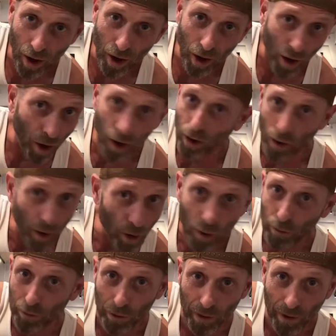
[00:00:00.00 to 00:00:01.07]
all
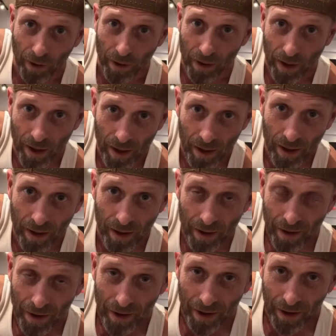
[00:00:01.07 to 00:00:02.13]
over
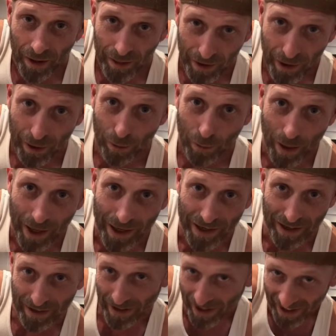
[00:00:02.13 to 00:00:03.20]

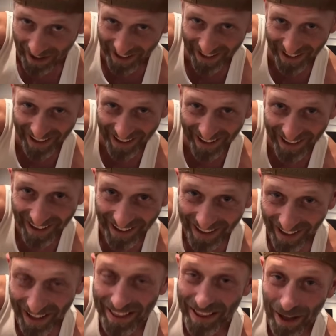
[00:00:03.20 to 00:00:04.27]
Lithuania.
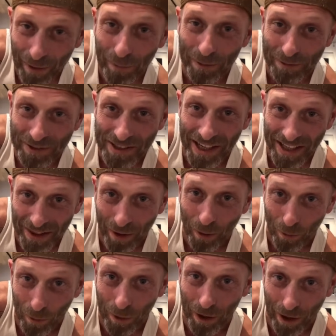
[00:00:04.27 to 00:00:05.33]
I think we've seen the
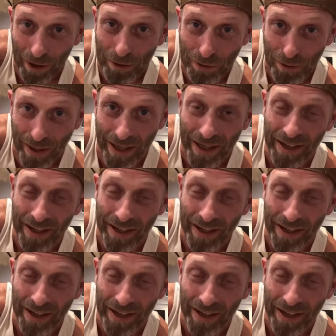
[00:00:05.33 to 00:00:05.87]
whole country.